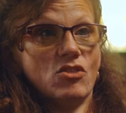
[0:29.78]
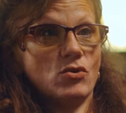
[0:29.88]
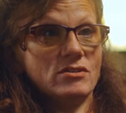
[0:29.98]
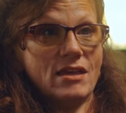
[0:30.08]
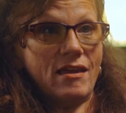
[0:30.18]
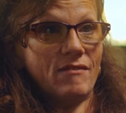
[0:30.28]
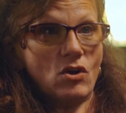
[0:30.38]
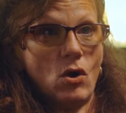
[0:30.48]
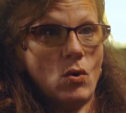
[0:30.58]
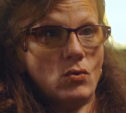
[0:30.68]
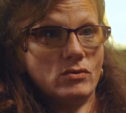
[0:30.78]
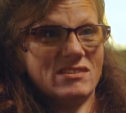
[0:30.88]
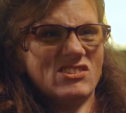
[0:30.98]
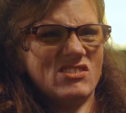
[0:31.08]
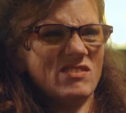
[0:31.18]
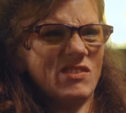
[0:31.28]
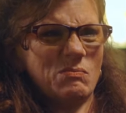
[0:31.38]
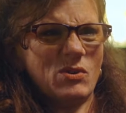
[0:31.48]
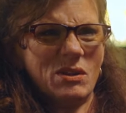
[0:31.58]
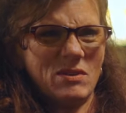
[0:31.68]
third day of a cold, so she was
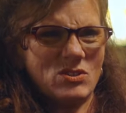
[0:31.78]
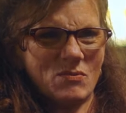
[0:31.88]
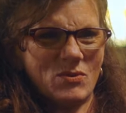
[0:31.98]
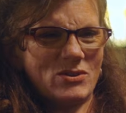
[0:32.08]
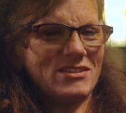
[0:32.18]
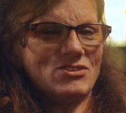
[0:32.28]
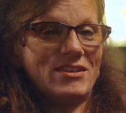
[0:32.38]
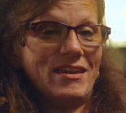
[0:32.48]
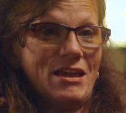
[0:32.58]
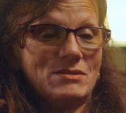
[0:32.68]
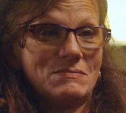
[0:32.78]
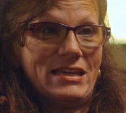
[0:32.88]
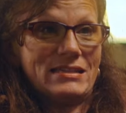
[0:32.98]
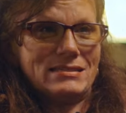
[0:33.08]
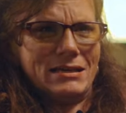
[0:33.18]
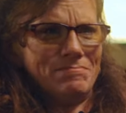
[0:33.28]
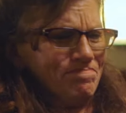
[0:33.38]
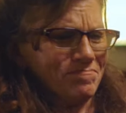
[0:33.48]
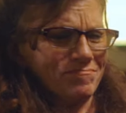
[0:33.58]
feeling pretty miserable. So she came to me and said,